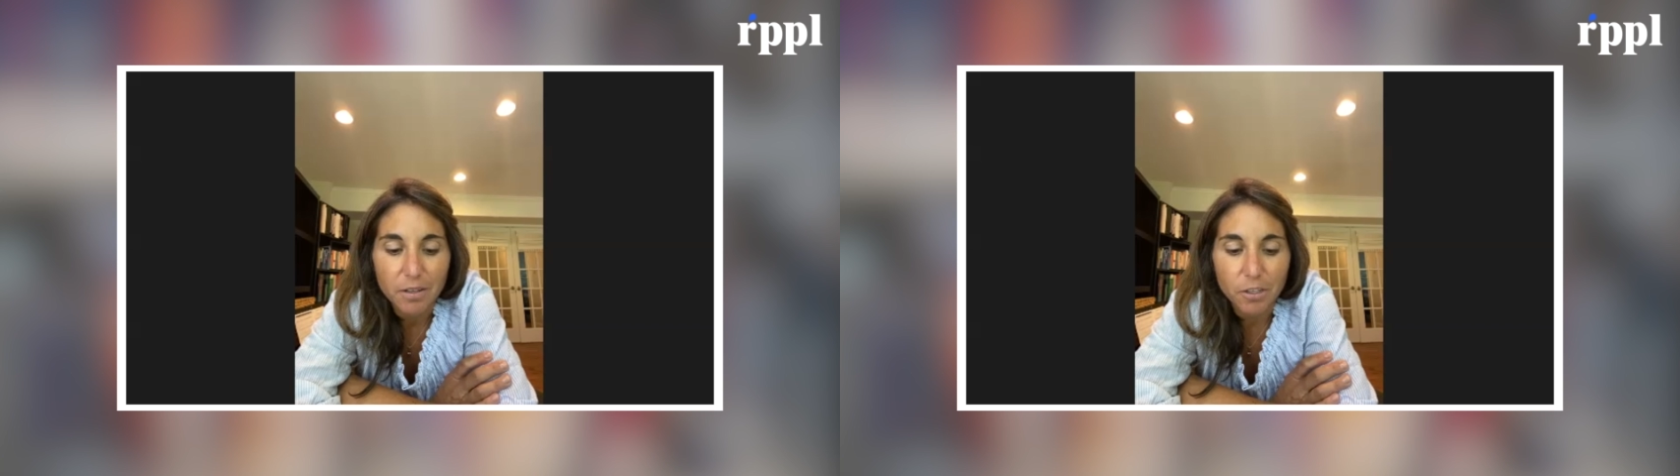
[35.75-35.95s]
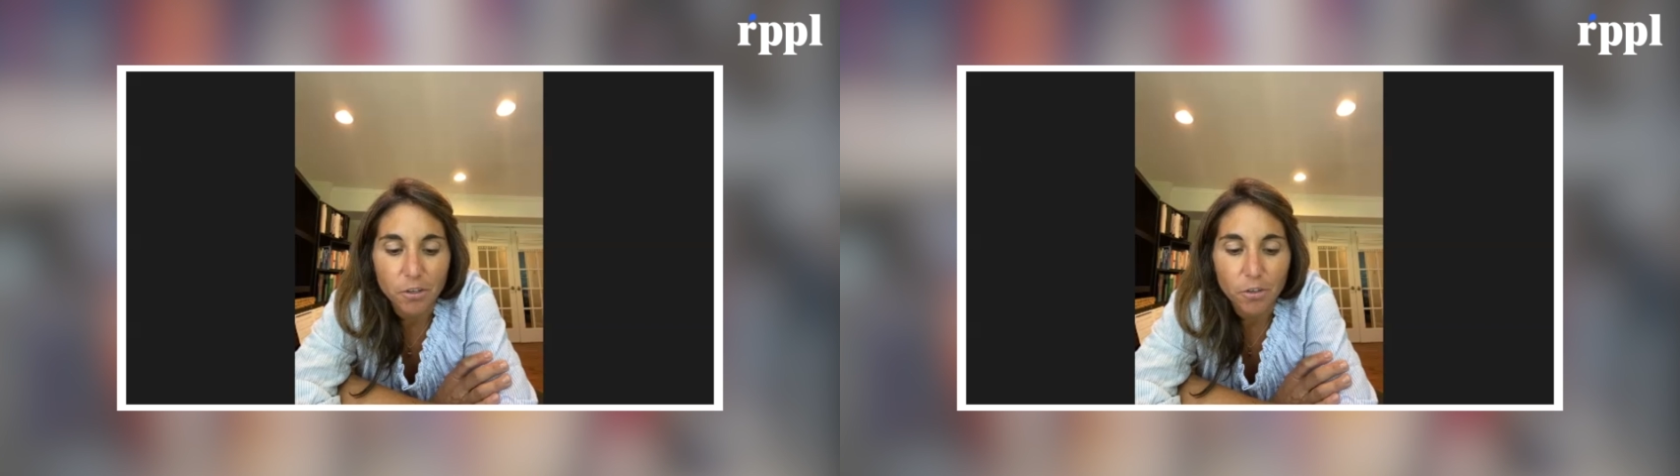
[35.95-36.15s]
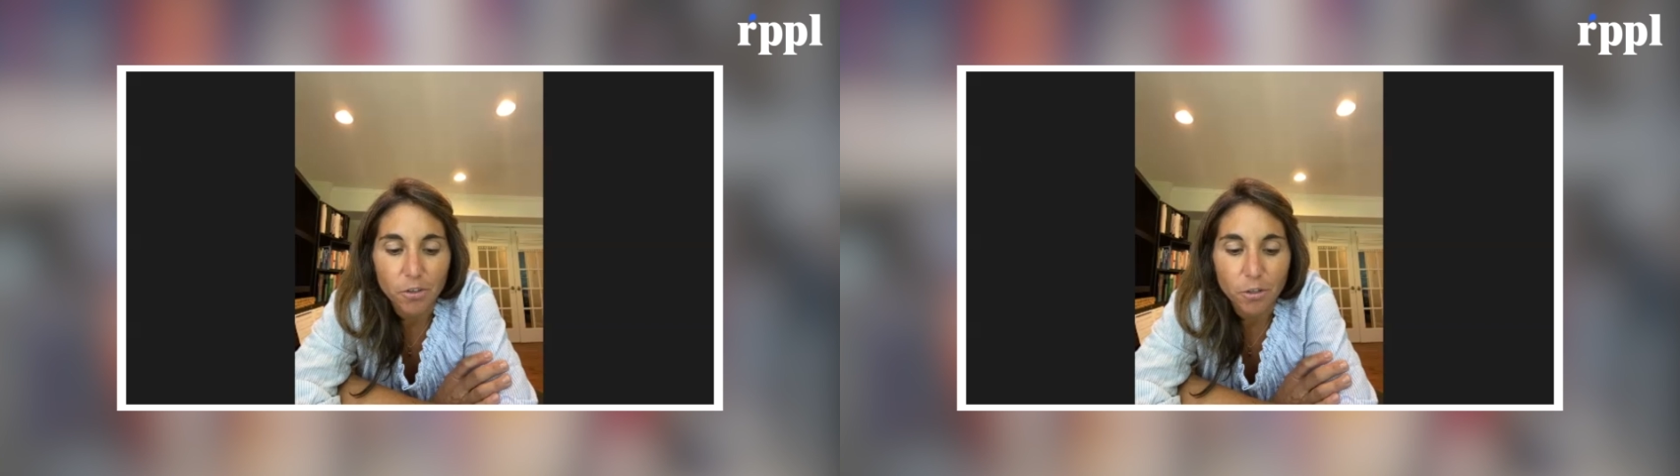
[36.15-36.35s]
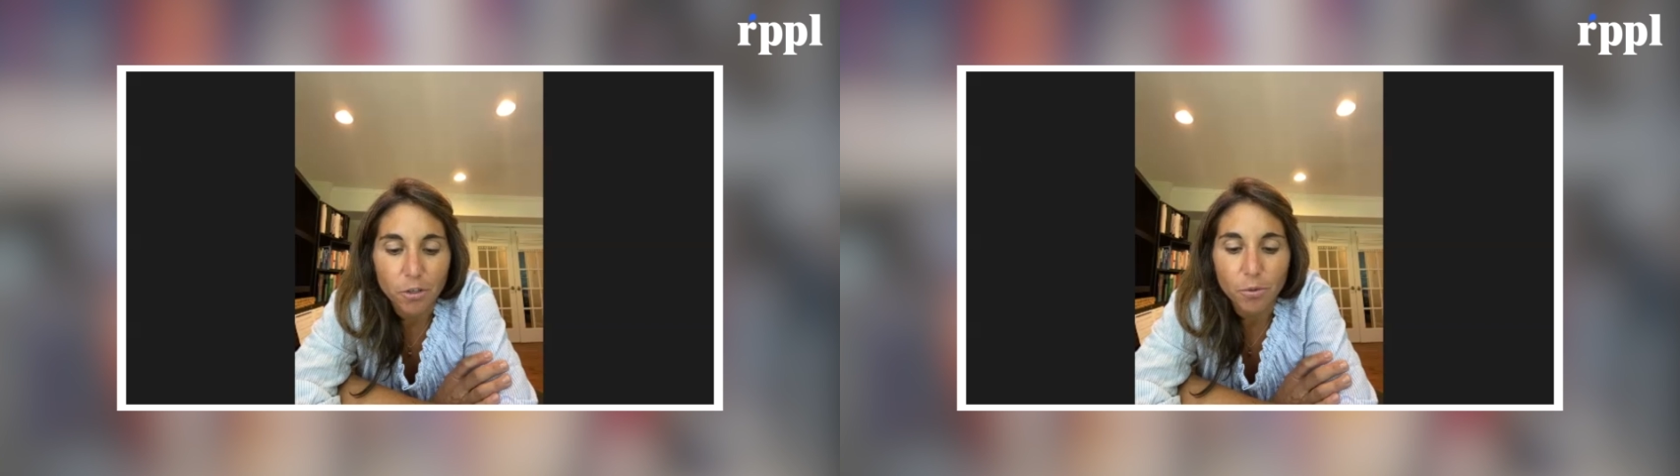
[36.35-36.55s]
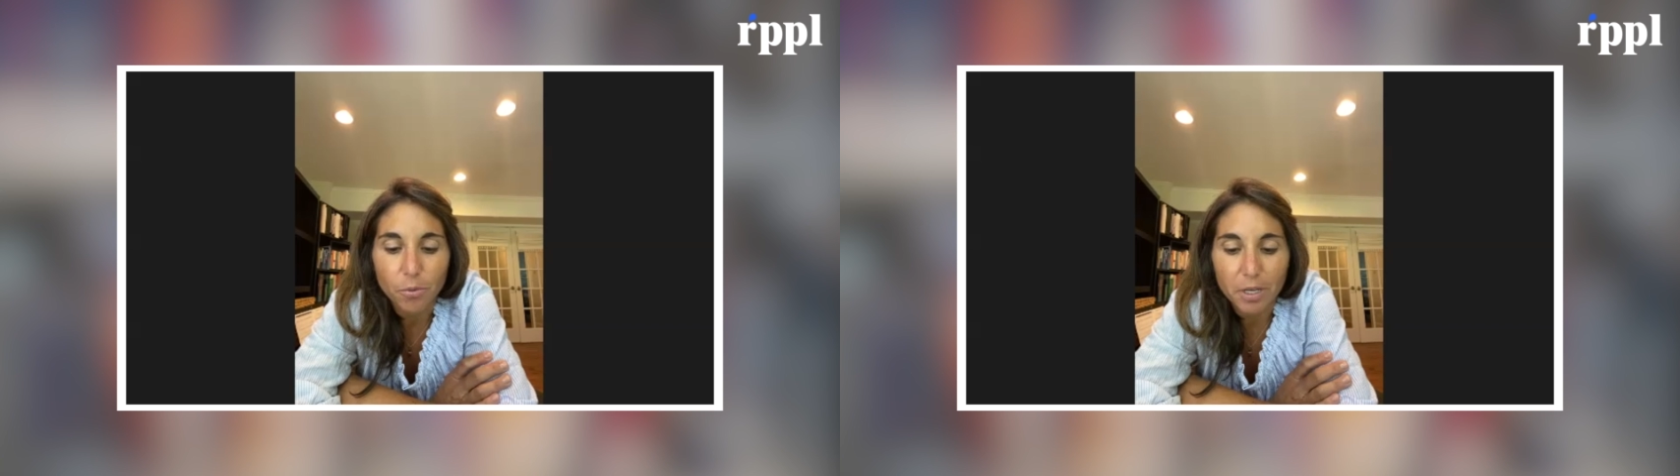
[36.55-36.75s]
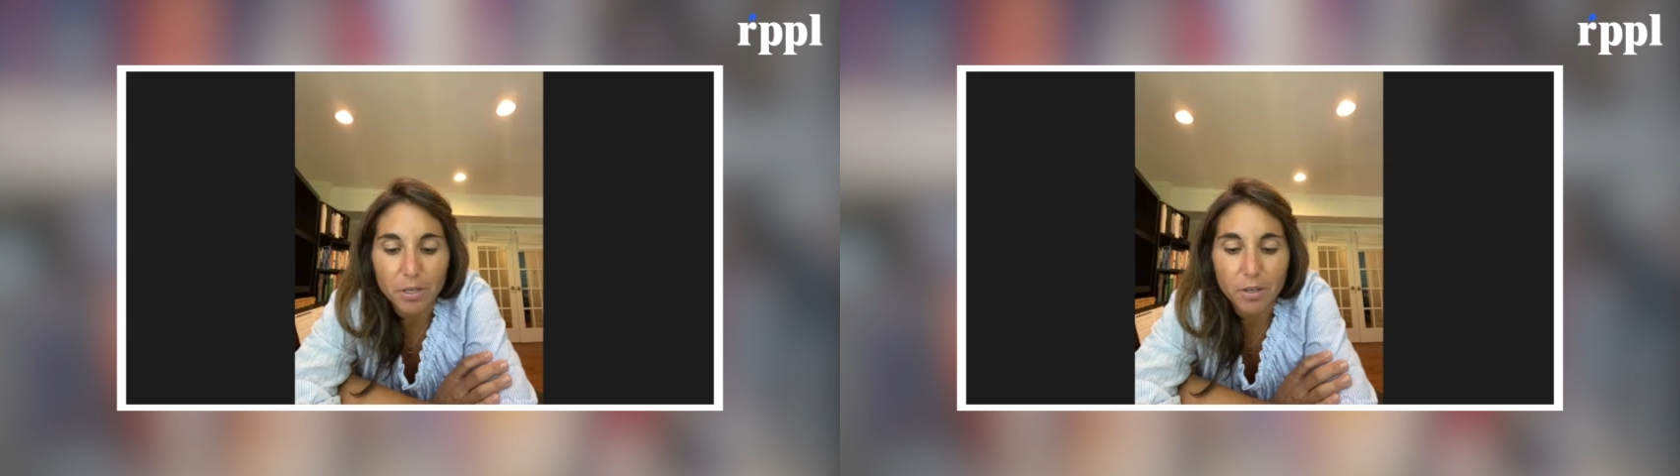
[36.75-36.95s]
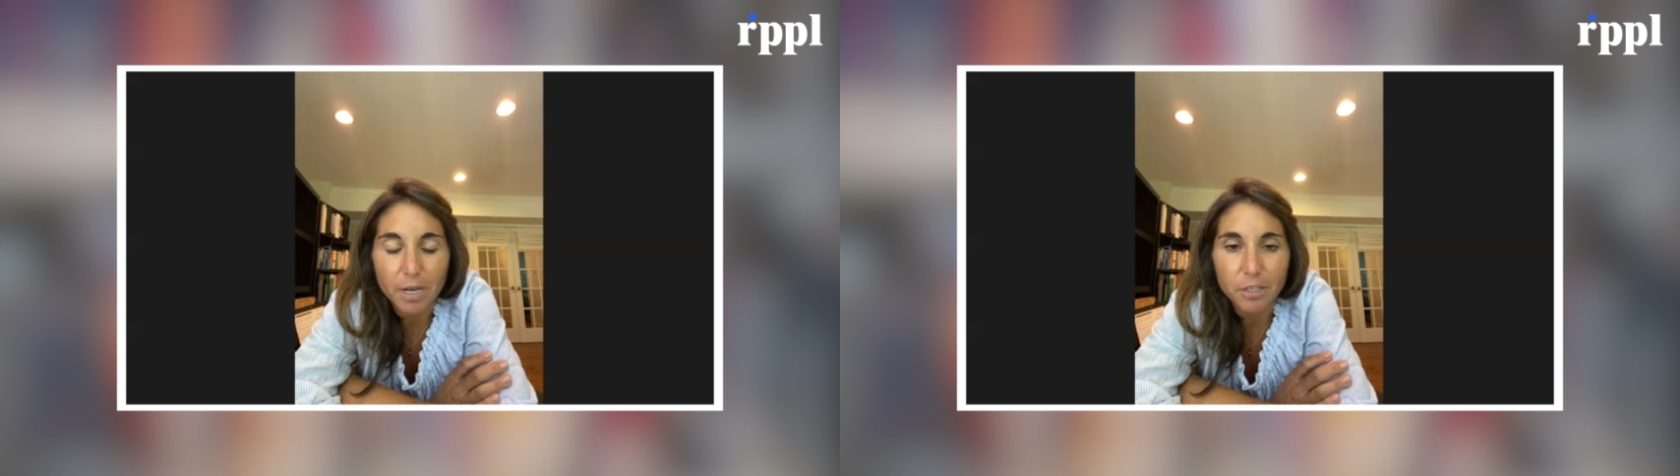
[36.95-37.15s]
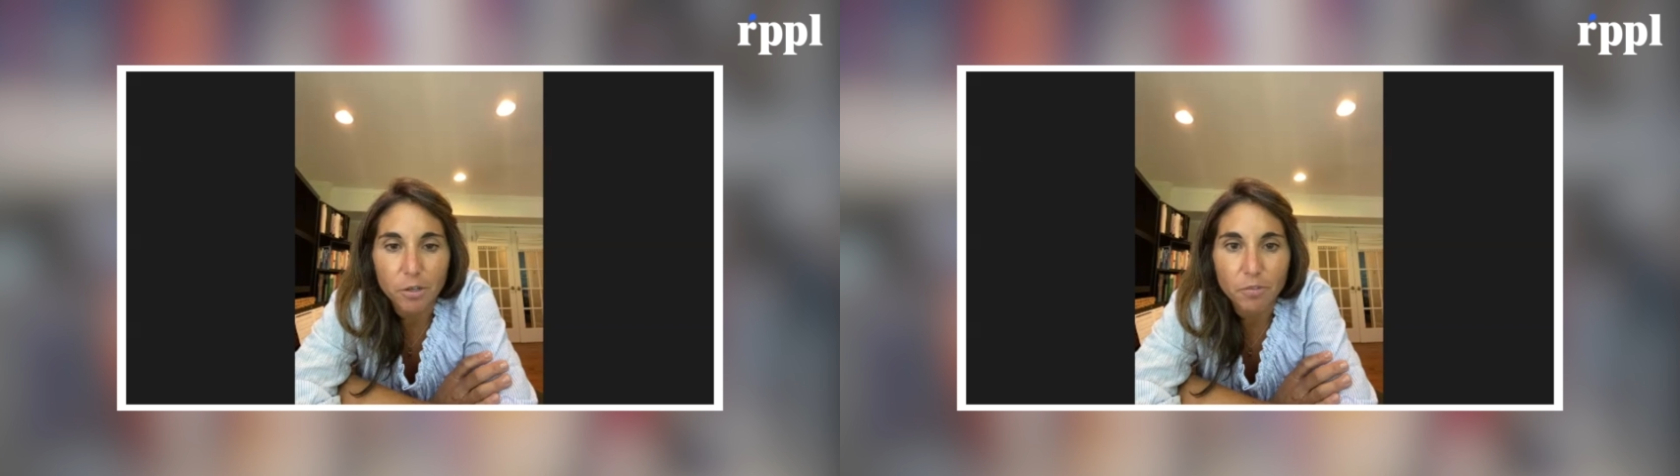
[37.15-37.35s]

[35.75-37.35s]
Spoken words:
your career and your